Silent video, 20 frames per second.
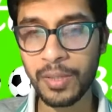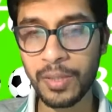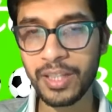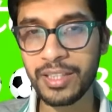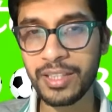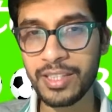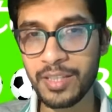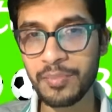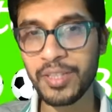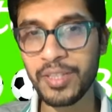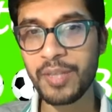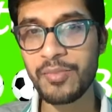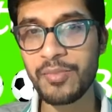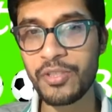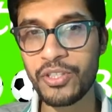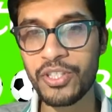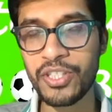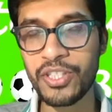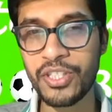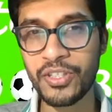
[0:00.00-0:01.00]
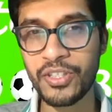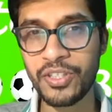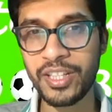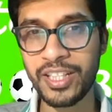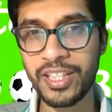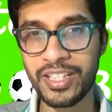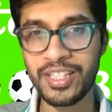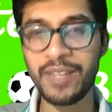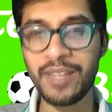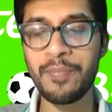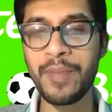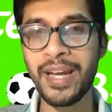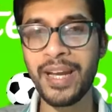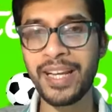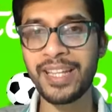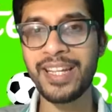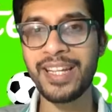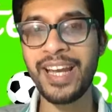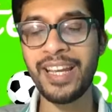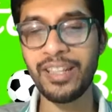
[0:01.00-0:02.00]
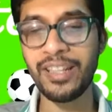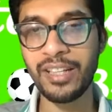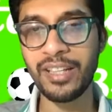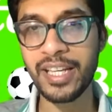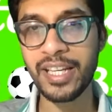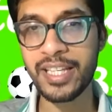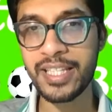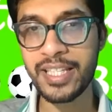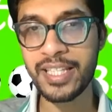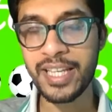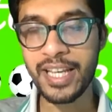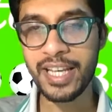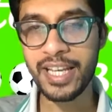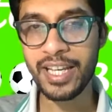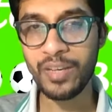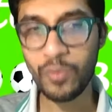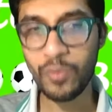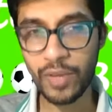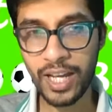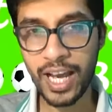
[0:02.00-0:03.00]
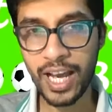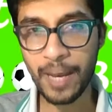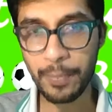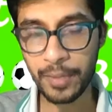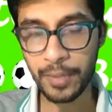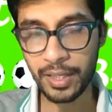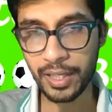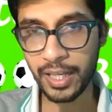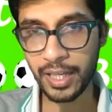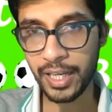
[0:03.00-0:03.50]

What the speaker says: But sometimes you just need to take a step back and analyze what happened.